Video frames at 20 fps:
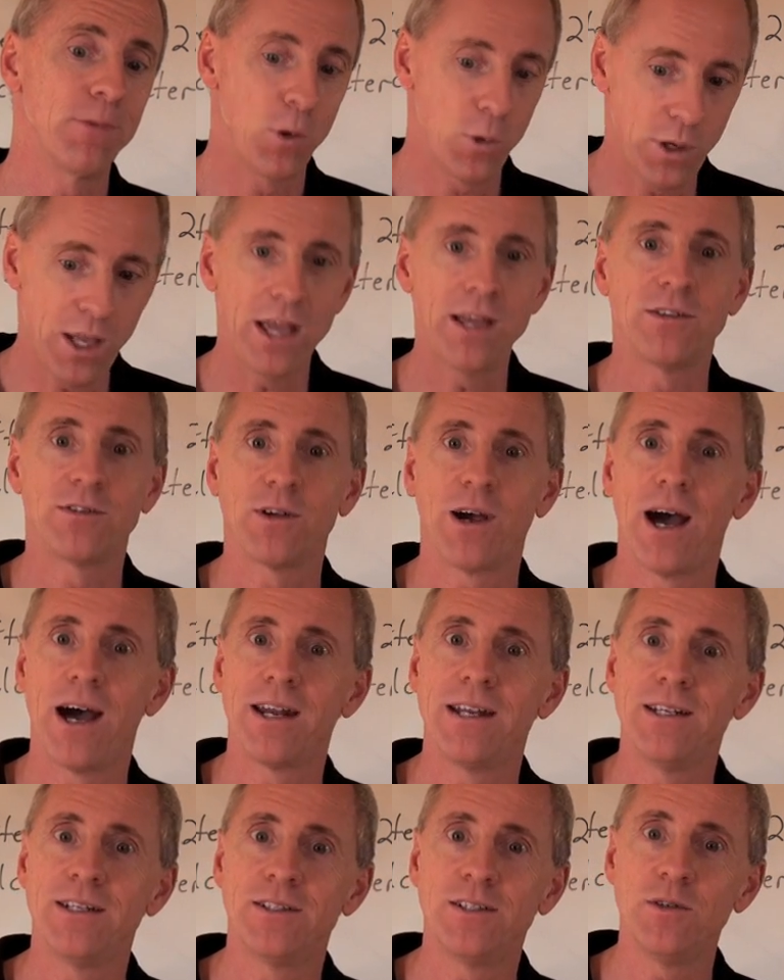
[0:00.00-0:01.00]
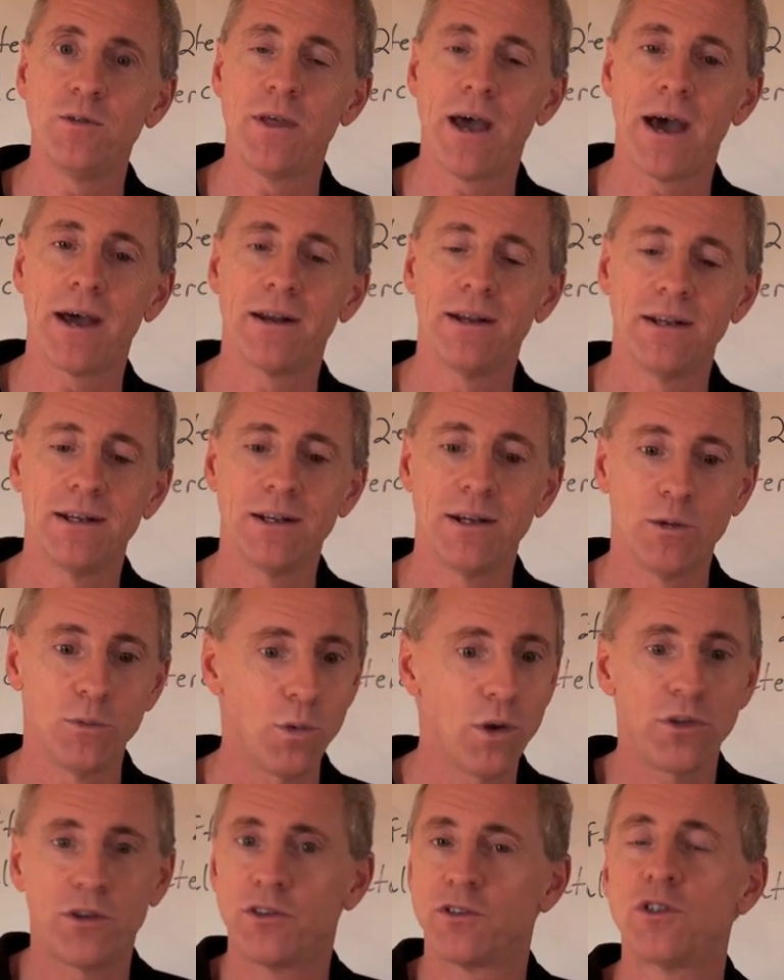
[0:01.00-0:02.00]
Okay, so how do you do that?
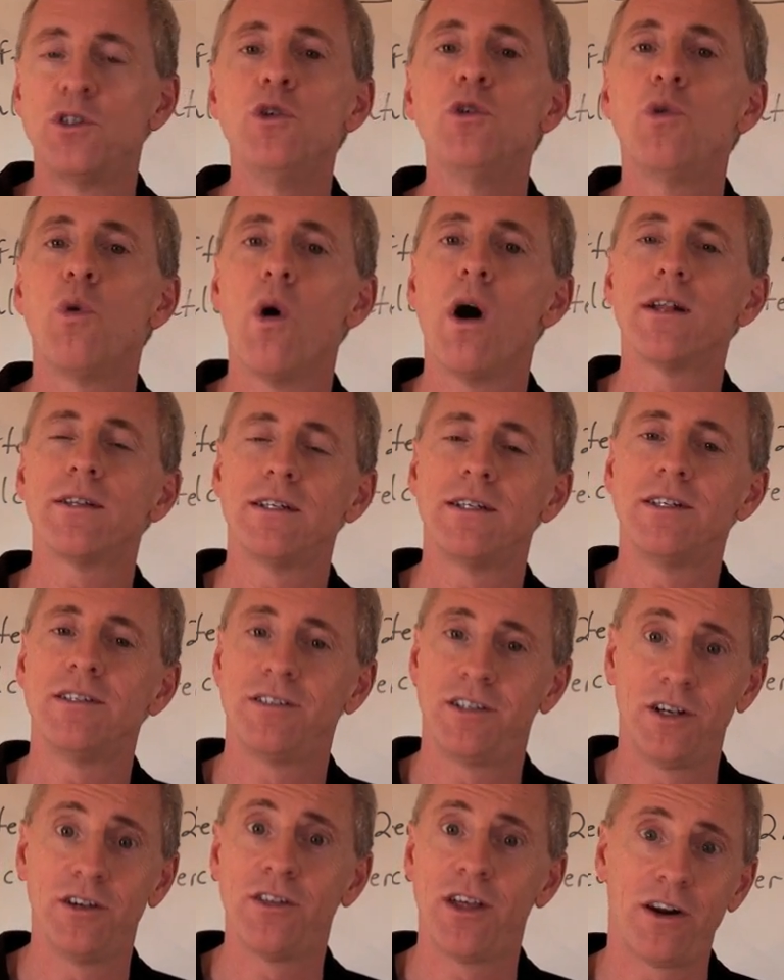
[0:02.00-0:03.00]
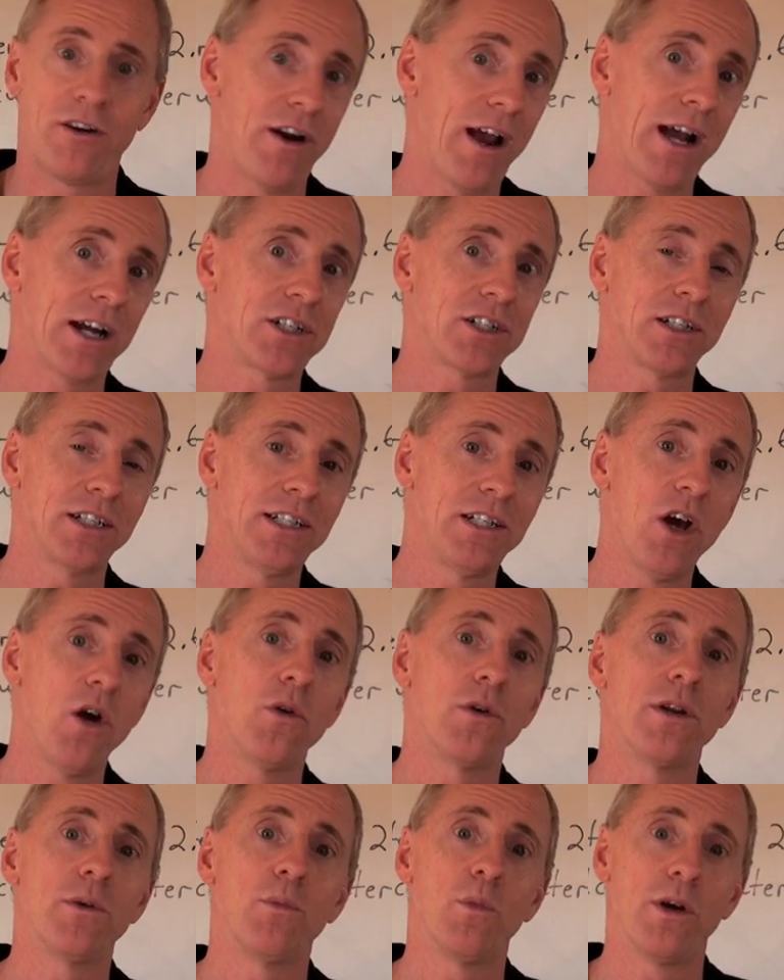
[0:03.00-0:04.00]
Well, there's two quantities here that are actually
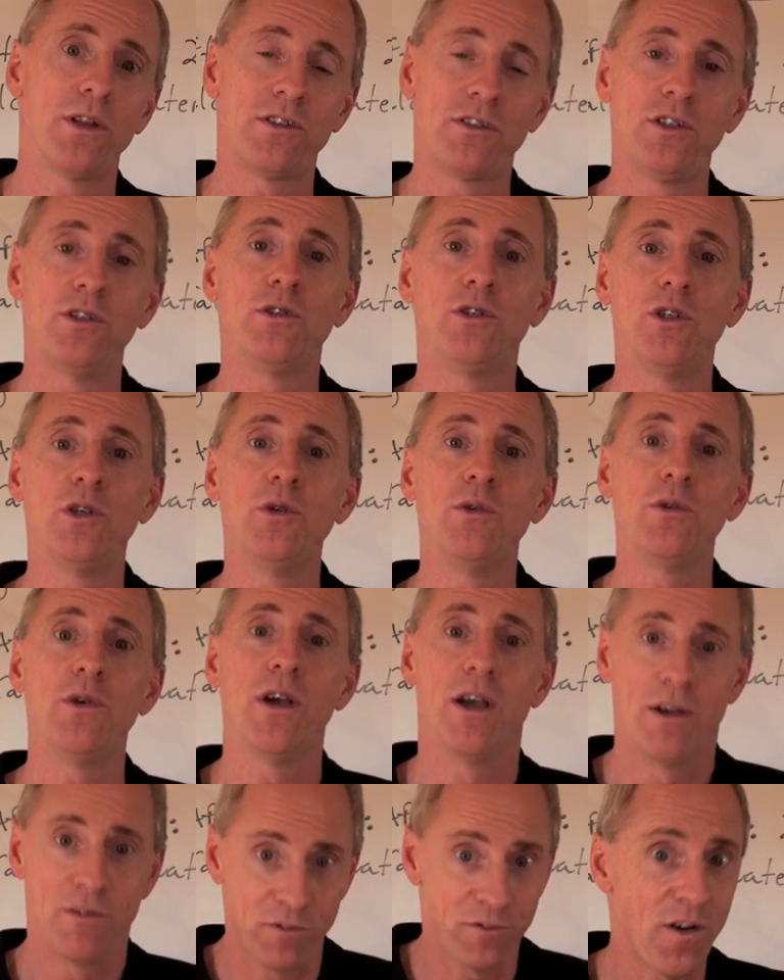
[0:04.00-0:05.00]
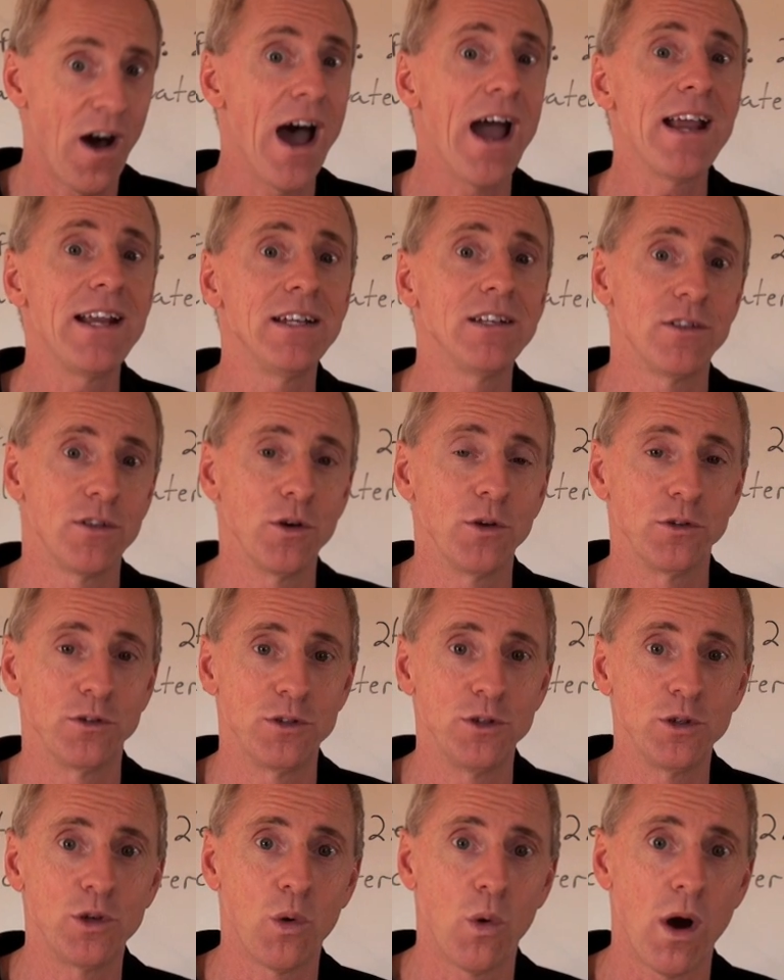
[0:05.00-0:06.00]
known, and once you do find
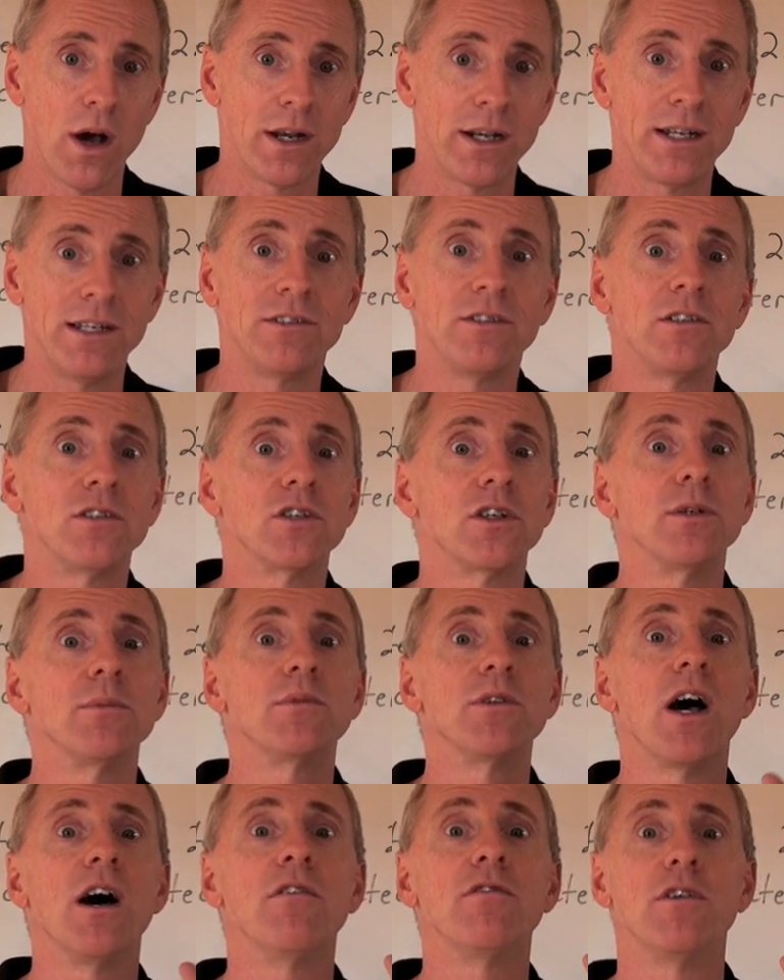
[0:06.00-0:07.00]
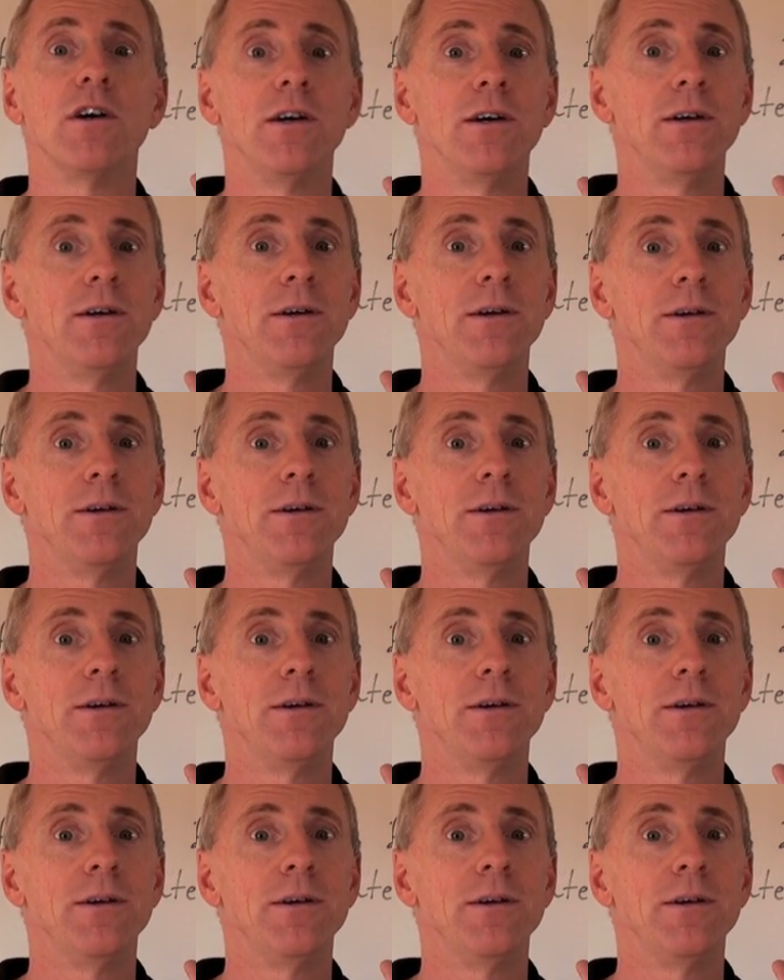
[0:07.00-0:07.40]
those two quantities in terms of,